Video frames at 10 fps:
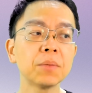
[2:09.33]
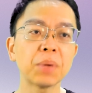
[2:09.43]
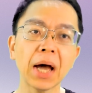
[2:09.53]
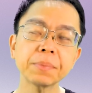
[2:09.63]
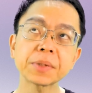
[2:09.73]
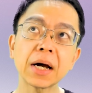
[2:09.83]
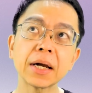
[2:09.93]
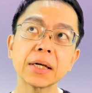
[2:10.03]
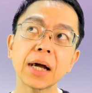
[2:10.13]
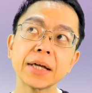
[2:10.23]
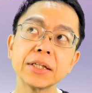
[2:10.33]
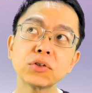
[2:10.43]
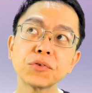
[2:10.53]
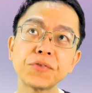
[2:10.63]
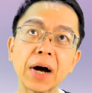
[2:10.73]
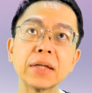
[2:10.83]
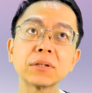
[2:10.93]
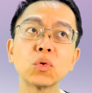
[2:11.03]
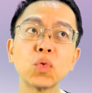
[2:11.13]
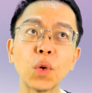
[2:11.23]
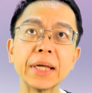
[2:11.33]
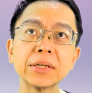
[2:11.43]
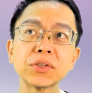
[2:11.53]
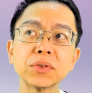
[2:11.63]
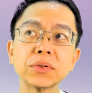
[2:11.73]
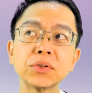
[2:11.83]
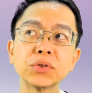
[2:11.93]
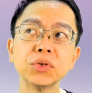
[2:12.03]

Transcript: perhaps I need to find ways to